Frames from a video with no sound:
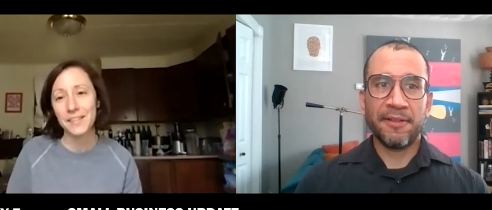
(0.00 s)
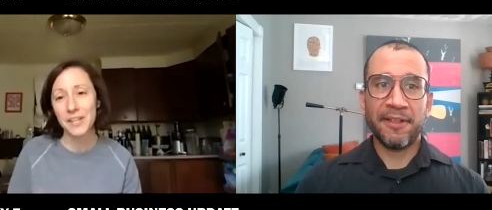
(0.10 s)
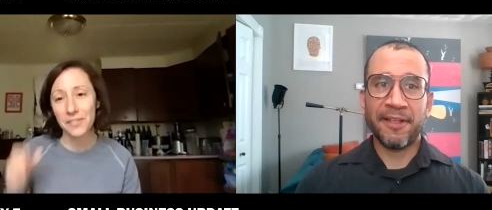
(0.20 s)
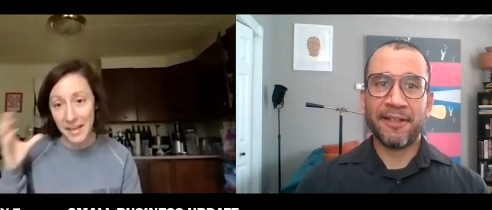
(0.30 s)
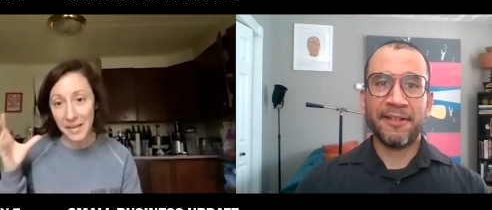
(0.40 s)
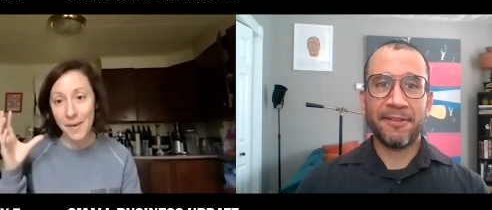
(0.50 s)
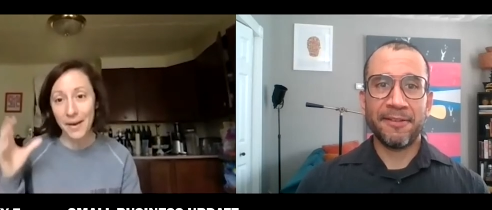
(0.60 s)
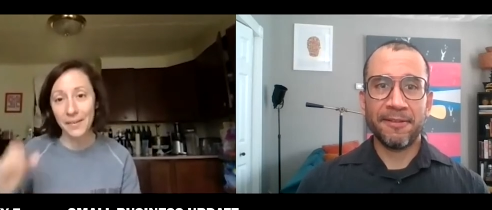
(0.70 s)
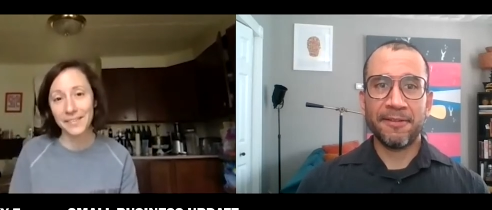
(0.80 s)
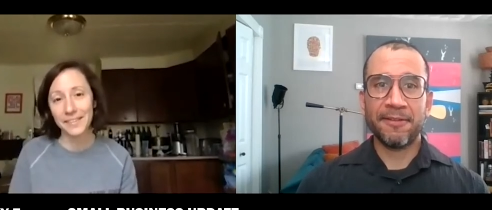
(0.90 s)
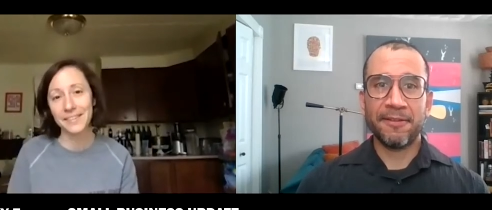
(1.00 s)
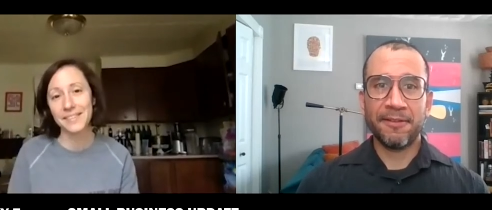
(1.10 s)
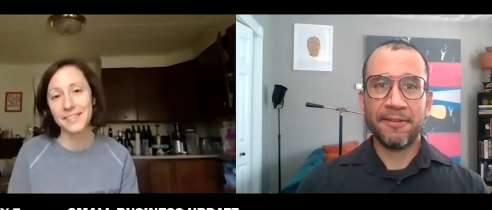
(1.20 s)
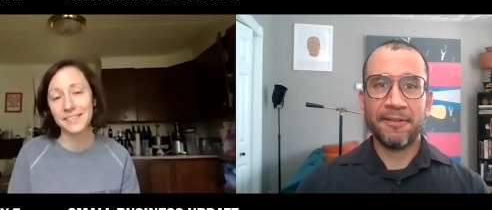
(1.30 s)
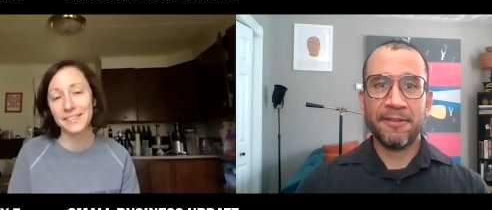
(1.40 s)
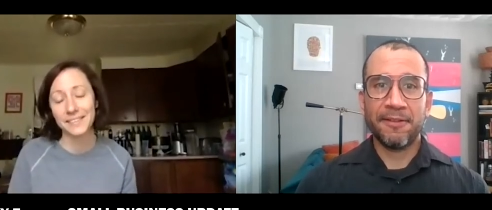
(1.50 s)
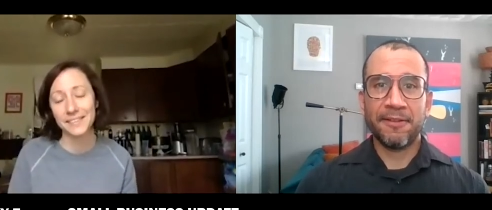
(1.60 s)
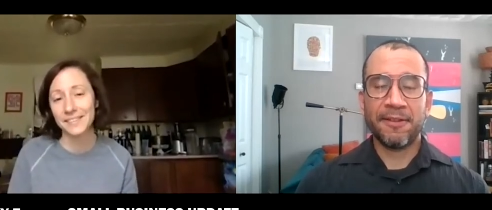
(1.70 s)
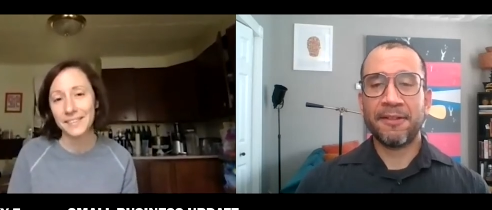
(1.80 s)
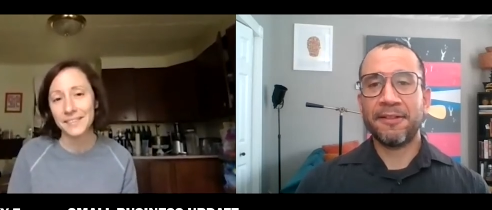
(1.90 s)
Speaker 1: to think yeah. about. And to,
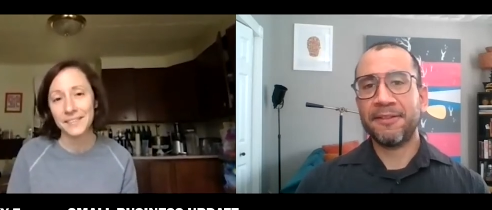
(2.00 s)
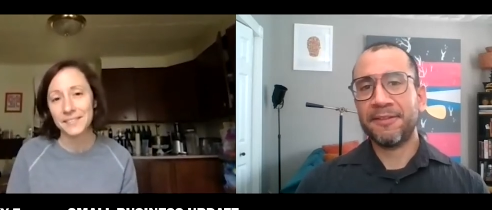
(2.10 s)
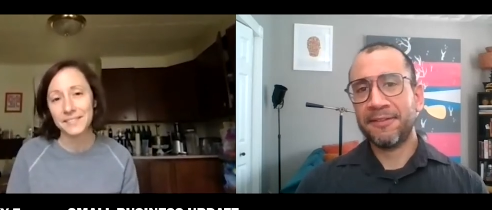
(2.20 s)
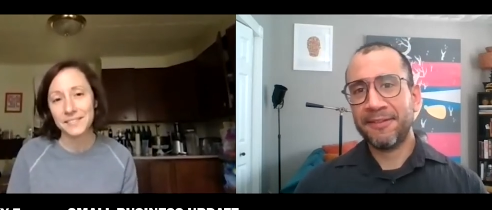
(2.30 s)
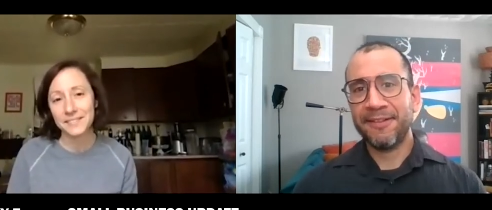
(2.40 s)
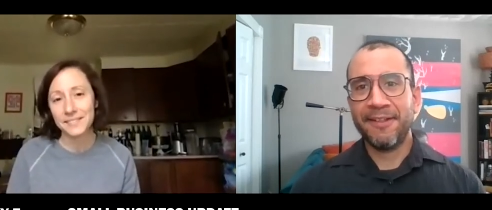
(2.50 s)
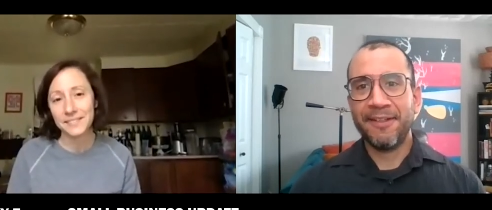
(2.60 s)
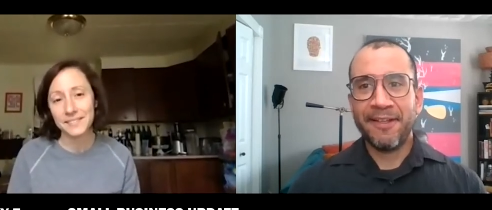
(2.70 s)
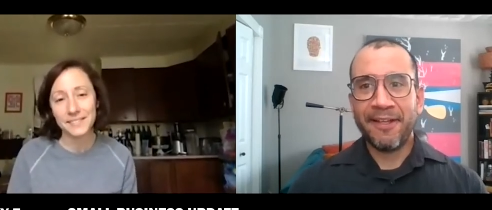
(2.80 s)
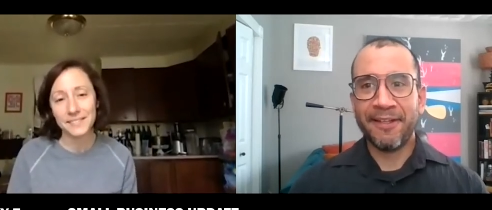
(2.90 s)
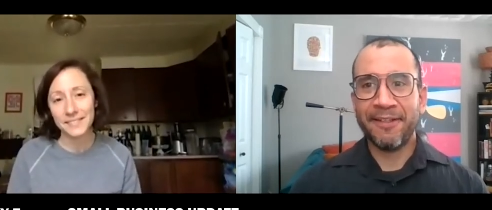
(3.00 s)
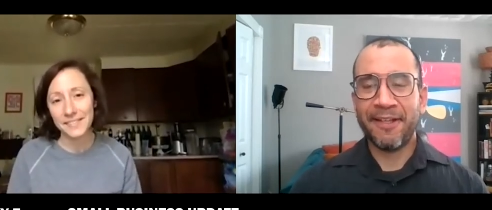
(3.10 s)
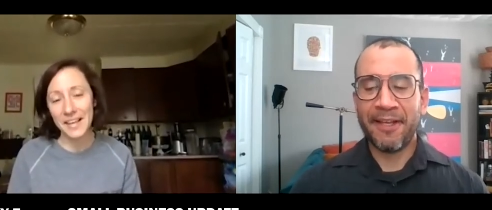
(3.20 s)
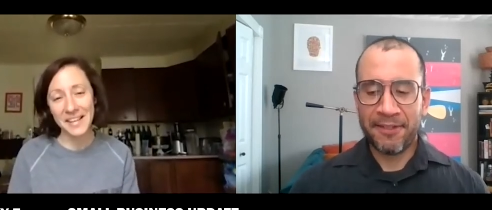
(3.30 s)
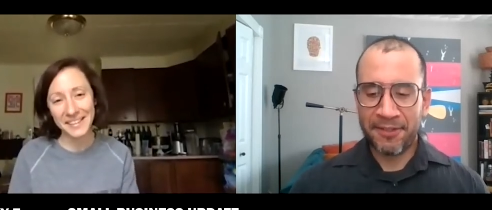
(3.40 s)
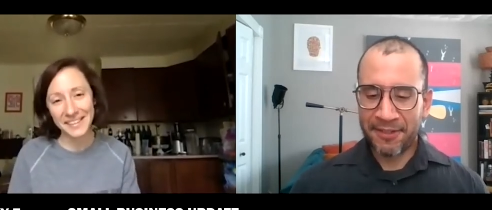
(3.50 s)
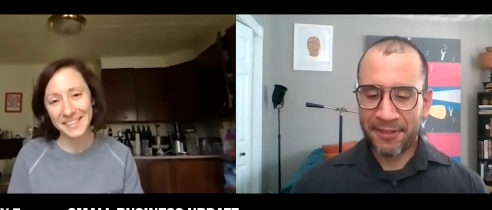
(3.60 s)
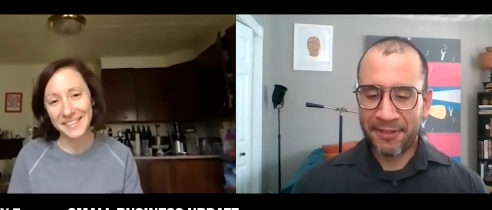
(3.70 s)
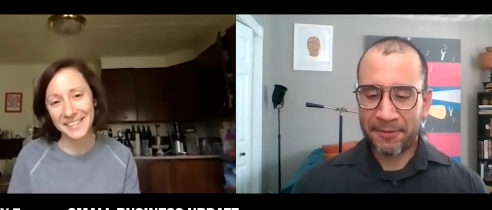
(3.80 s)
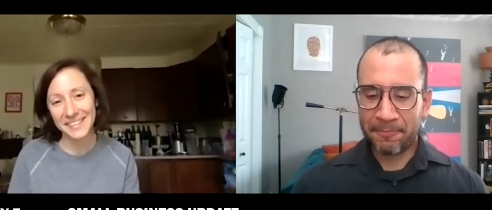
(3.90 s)
Speaker 2: uh, and, and
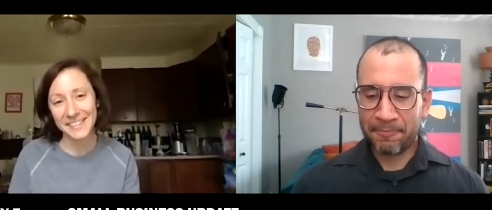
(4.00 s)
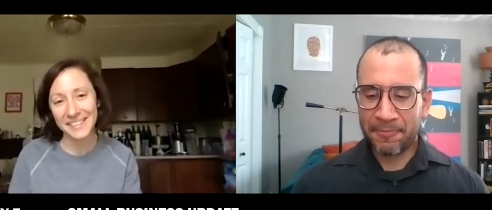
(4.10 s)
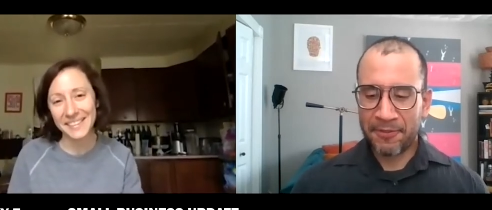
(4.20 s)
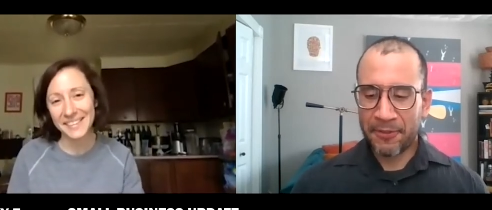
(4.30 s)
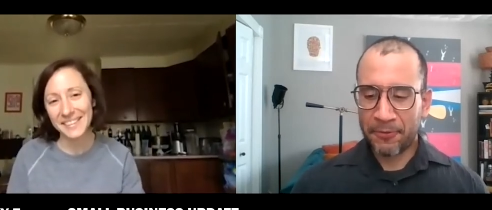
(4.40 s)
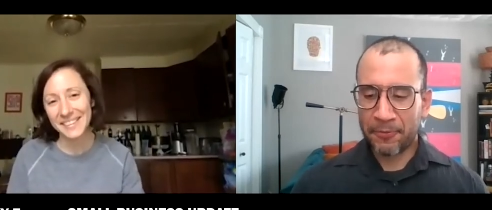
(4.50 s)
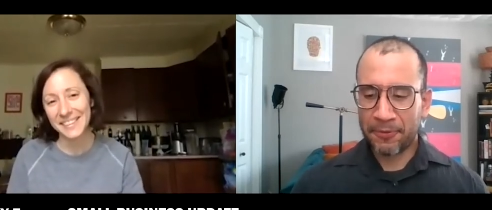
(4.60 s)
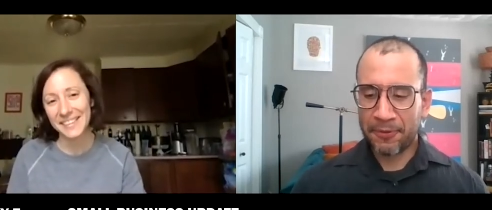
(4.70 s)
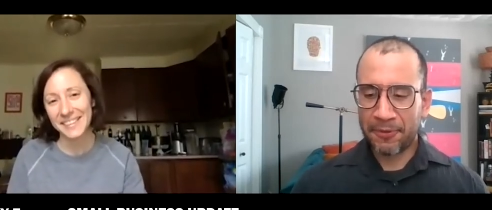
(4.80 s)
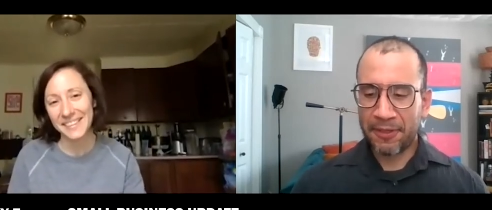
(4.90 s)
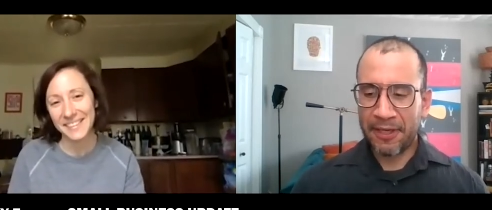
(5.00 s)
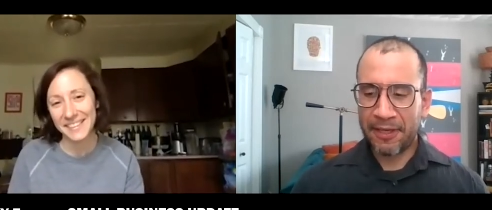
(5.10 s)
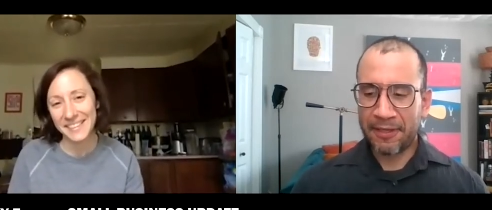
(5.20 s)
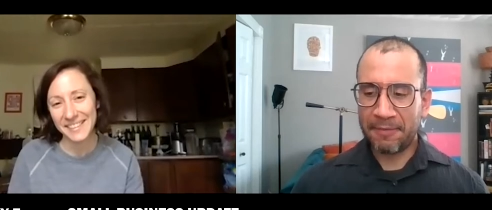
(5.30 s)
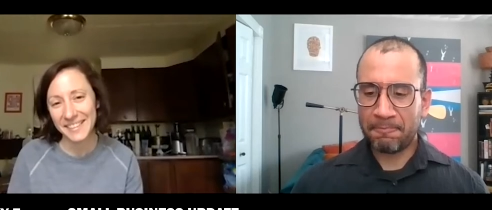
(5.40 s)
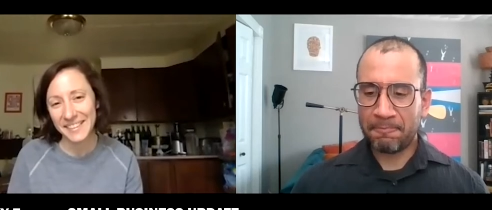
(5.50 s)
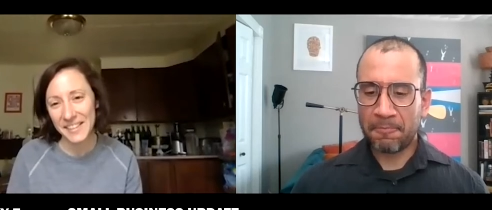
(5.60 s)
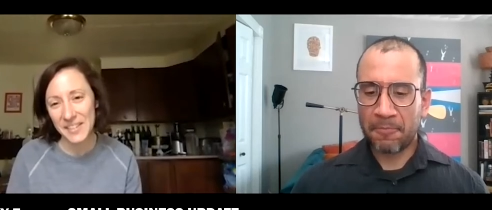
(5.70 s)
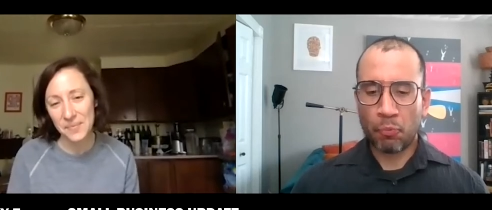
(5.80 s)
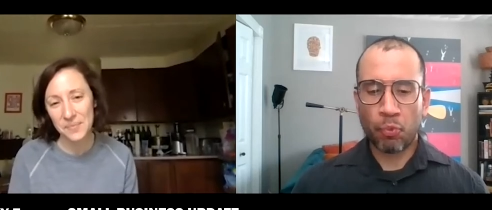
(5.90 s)
um, so
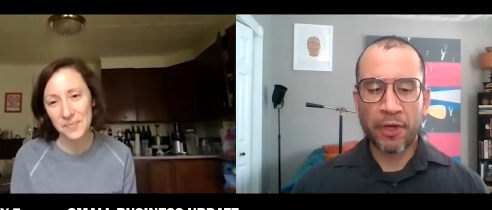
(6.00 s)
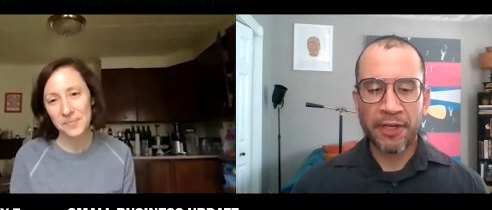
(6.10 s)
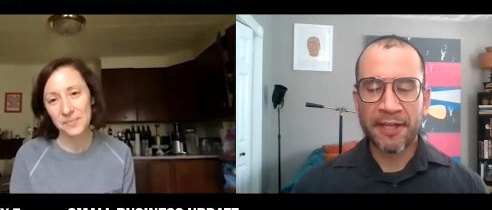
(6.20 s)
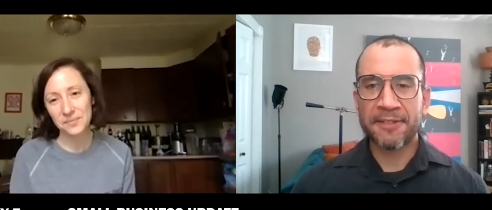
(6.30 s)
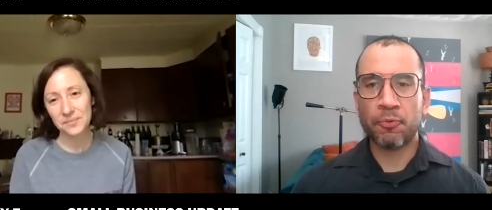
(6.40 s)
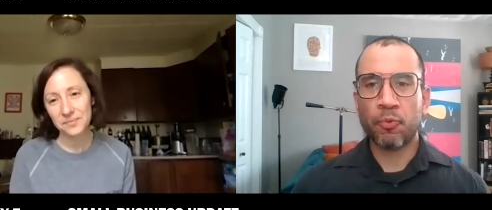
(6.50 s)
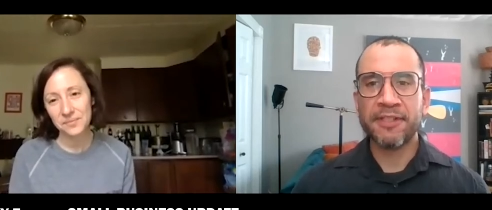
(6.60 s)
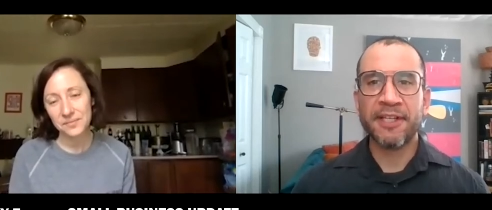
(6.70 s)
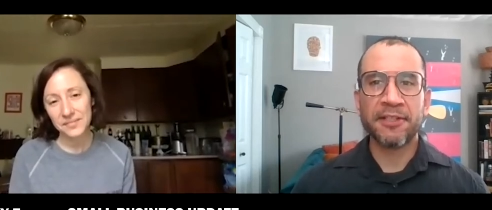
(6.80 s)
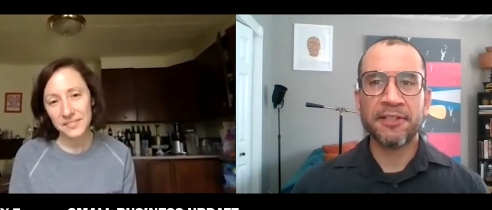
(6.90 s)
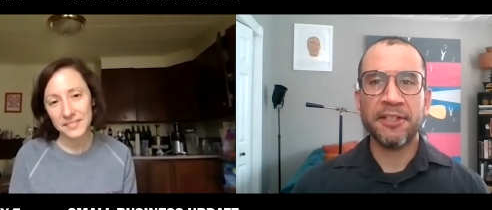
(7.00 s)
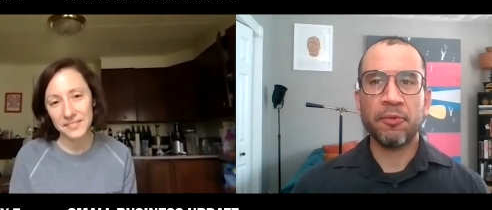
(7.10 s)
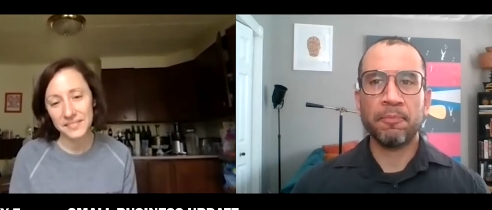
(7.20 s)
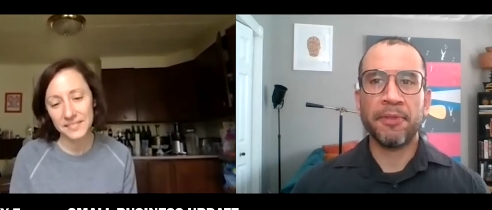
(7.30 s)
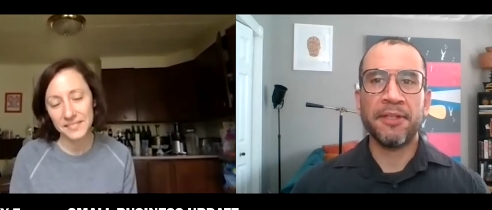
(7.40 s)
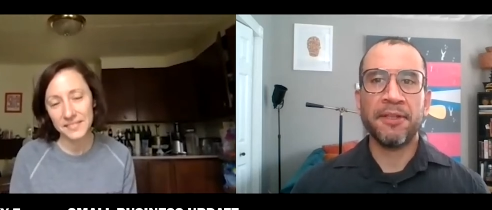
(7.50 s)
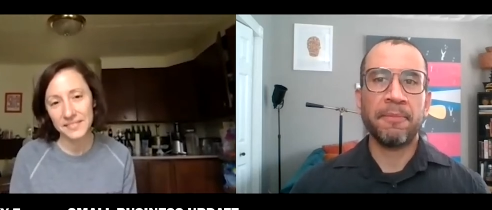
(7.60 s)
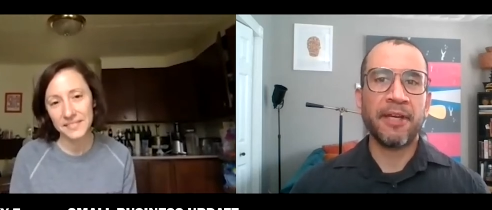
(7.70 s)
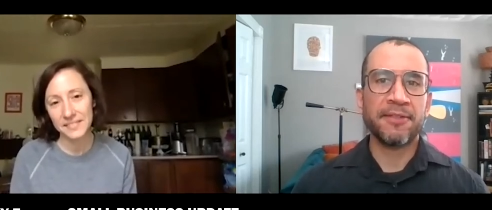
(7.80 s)
what has what's actually been the